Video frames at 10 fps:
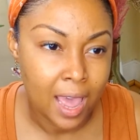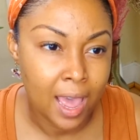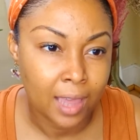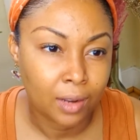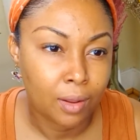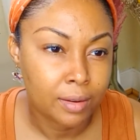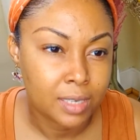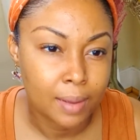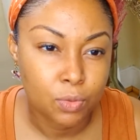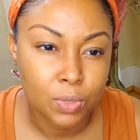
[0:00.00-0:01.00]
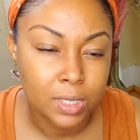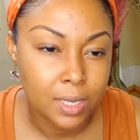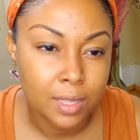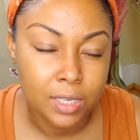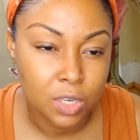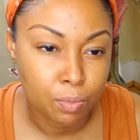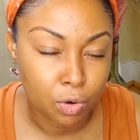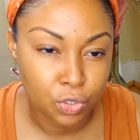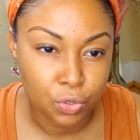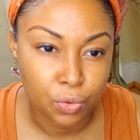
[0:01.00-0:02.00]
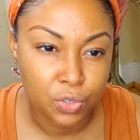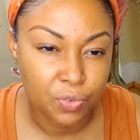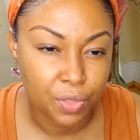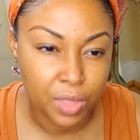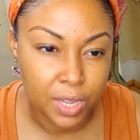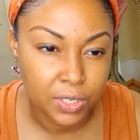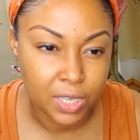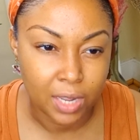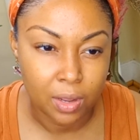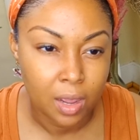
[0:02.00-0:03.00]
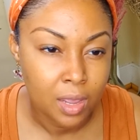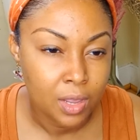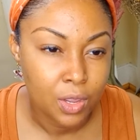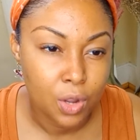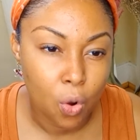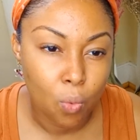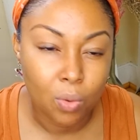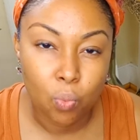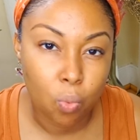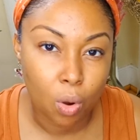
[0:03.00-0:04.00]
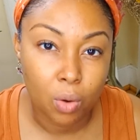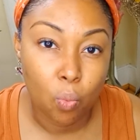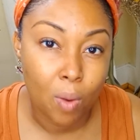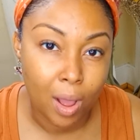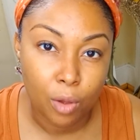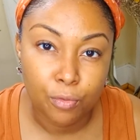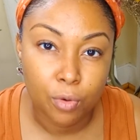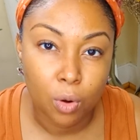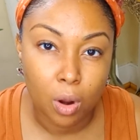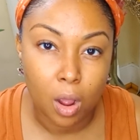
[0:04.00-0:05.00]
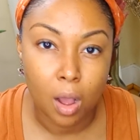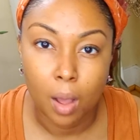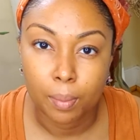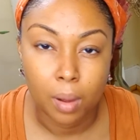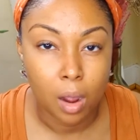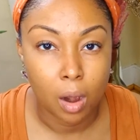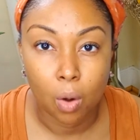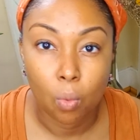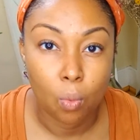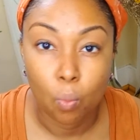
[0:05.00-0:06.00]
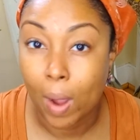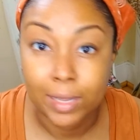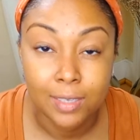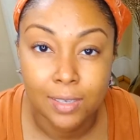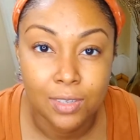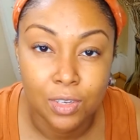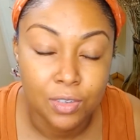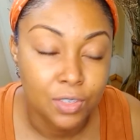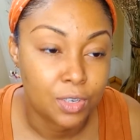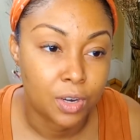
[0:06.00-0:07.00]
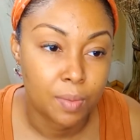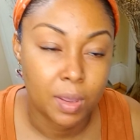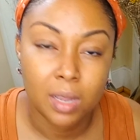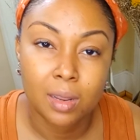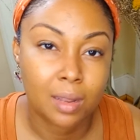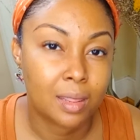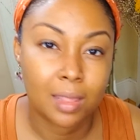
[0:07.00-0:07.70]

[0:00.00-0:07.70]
and a lot of times we see these commercials for things that, you know, would work well for our white sisters. You know what I mean?